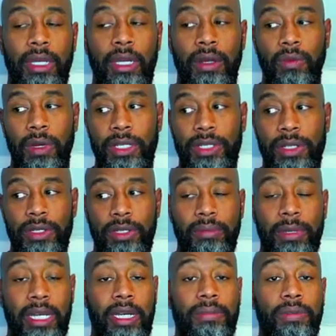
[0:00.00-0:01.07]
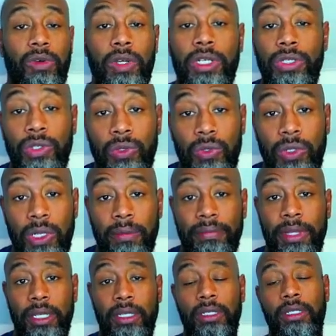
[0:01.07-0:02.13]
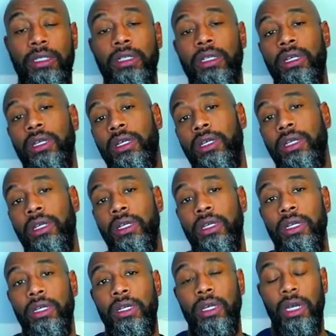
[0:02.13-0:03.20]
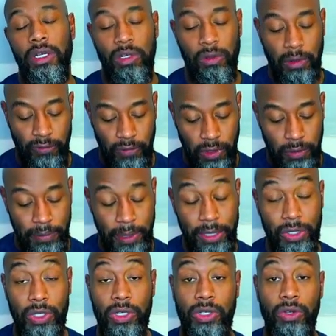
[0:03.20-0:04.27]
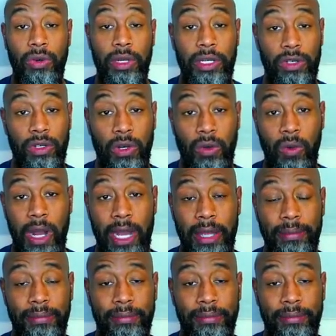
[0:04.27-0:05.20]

When I tell somebody I'm going to do something, I do my very best to do it. You know why?